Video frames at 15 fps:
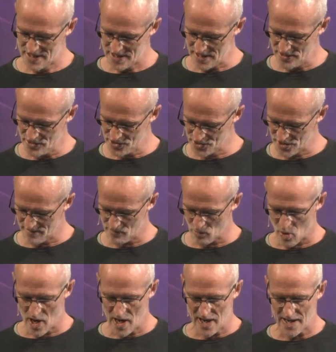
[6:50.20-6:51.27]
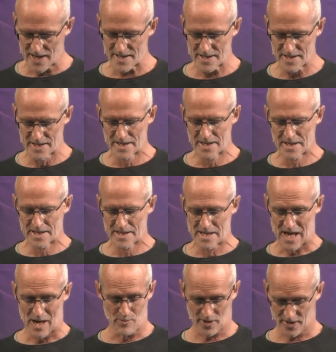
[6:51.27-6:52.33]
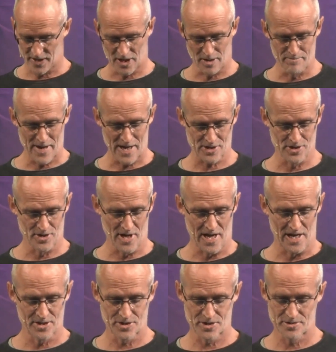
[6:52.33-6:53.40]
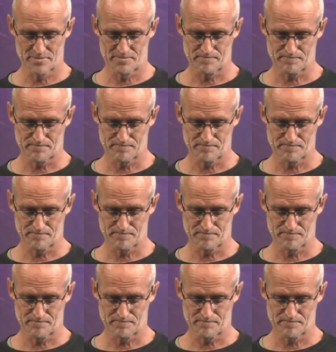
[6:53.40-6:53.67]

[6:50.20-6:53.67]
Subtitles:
in some way? And we're going to come back to that.